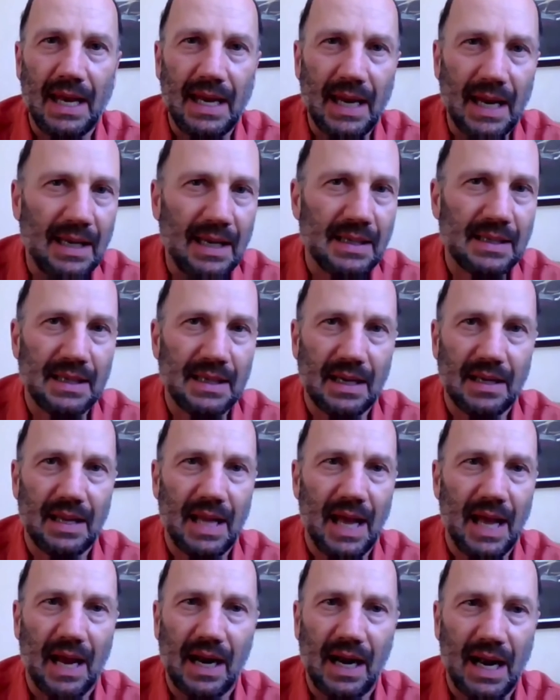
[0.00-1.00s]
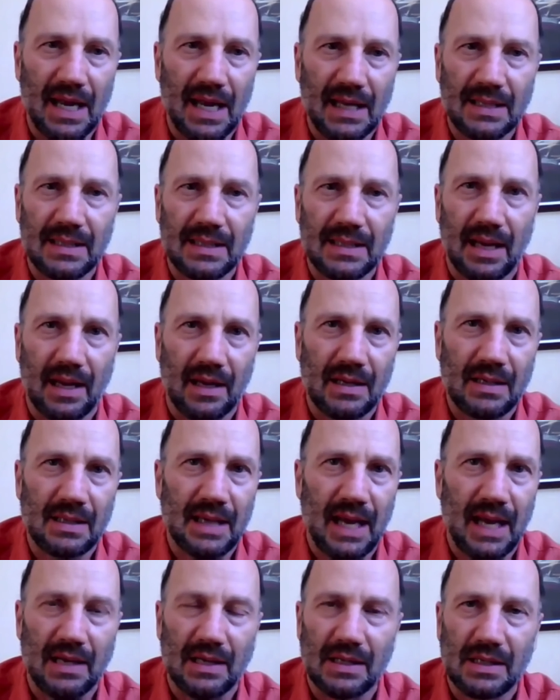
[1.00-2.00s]
It is, in that
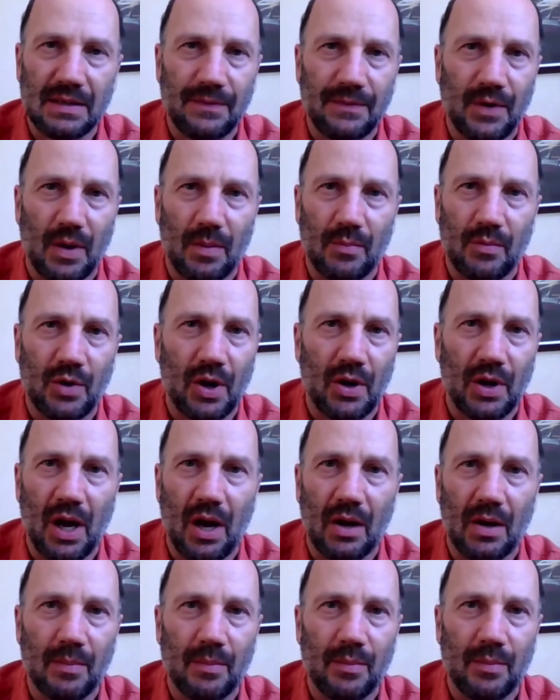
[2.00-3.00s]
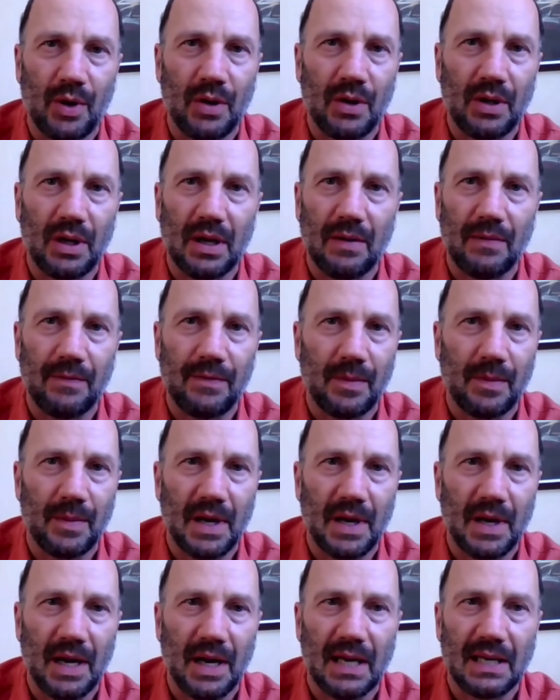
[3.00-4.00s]
classic sense from Gro Harlem
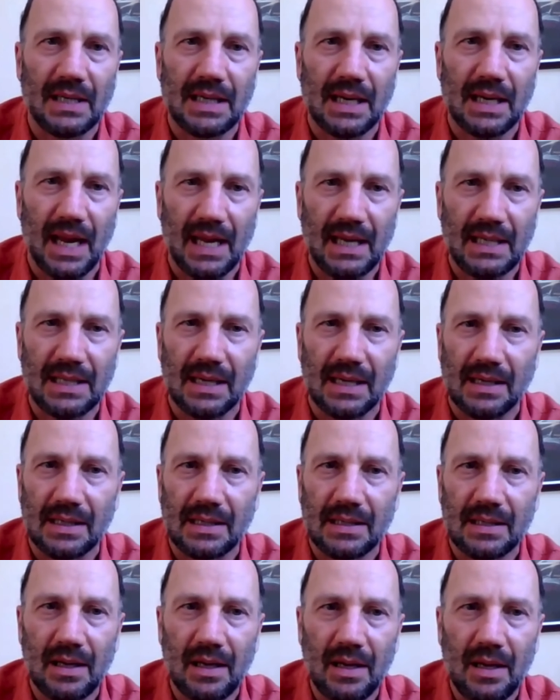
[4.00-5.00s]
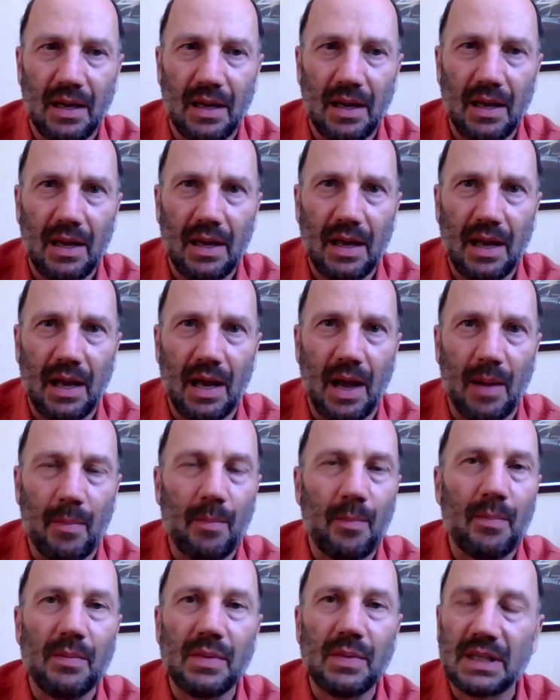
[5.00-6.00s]
Brundtland from the 1980s,
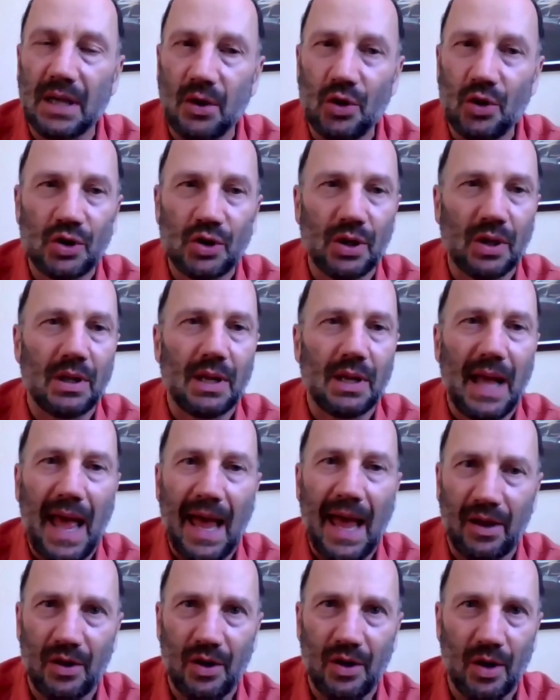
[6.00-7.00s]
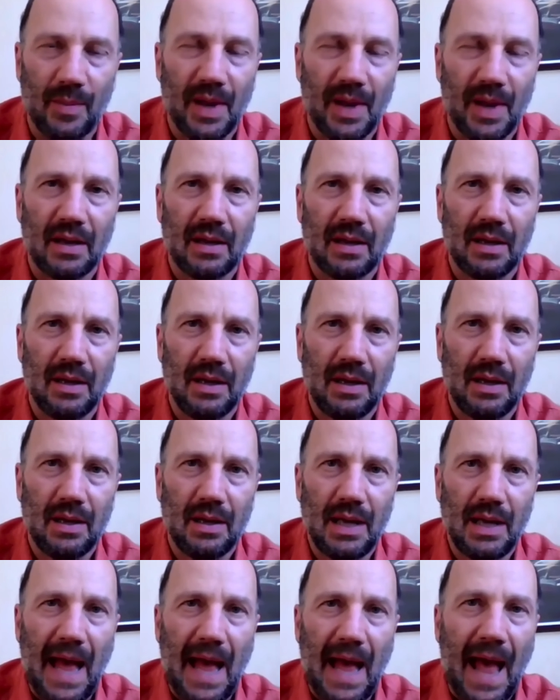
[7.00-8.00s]
social, economic,
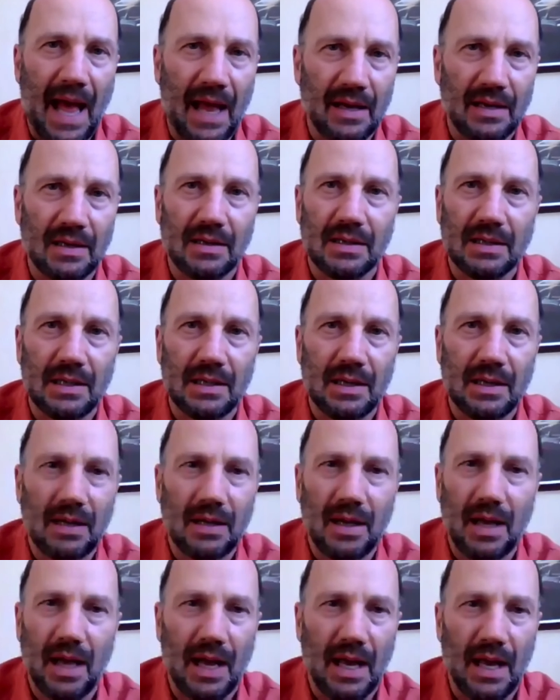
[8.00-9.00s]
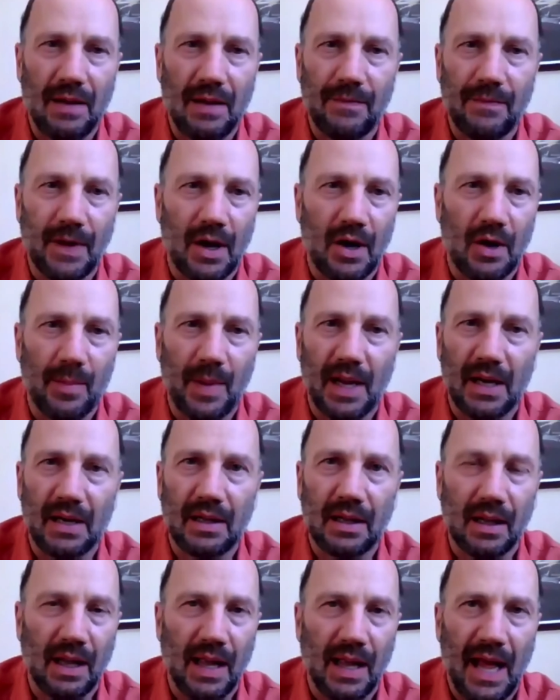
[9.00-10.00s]
and
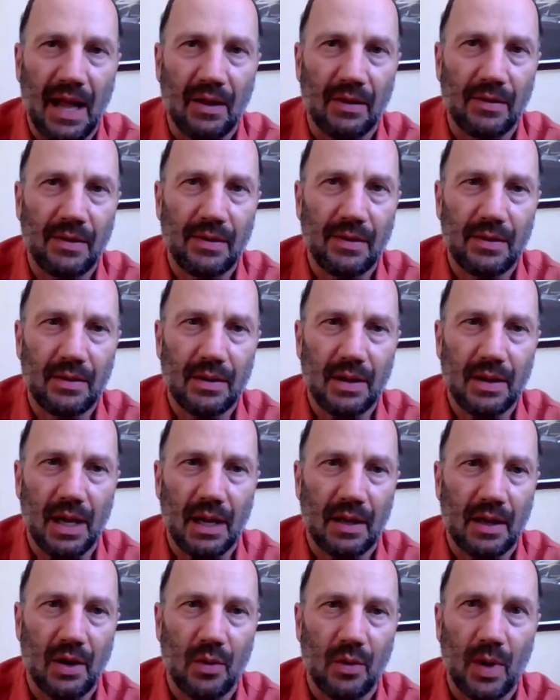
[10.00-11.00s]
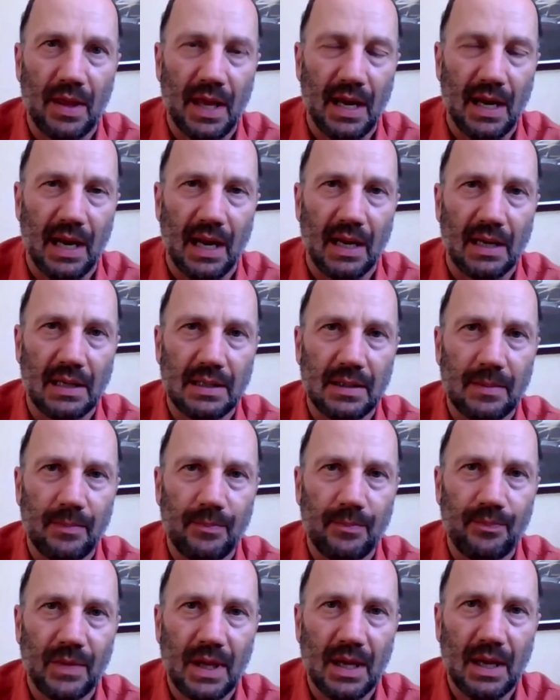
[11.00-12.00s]
environmental health within
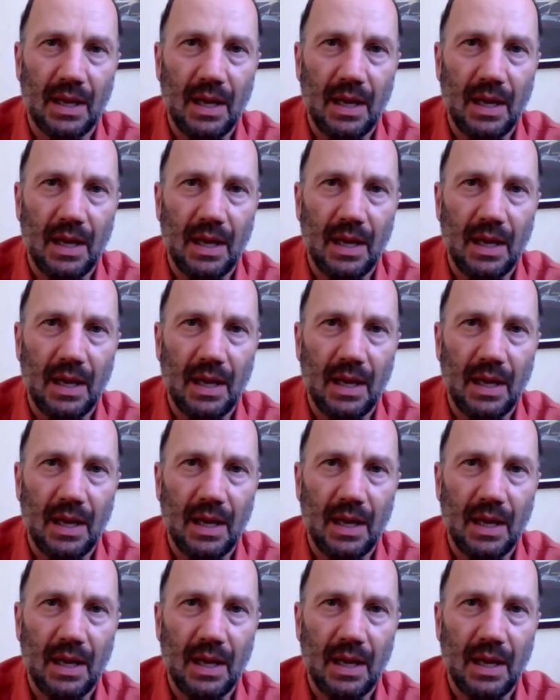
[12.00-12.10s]
it.